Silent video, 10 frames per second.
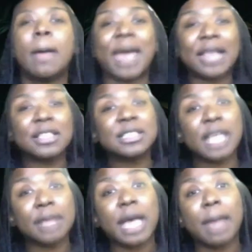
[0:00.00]
but at the
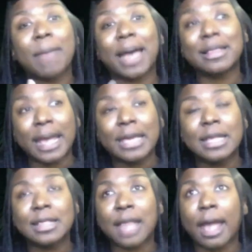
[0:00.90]
same time, I like
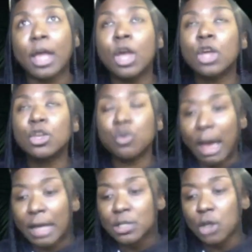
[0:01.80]
it that you
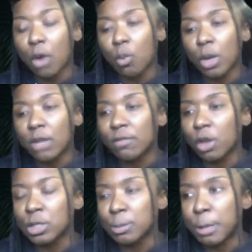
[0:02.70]
guys are one of
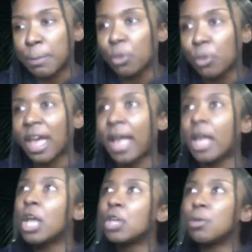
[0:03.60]
those people that
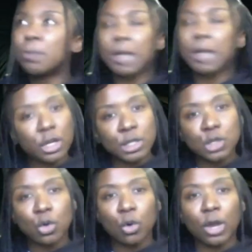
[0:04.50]
you put out your
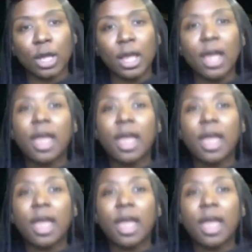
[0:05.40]
story.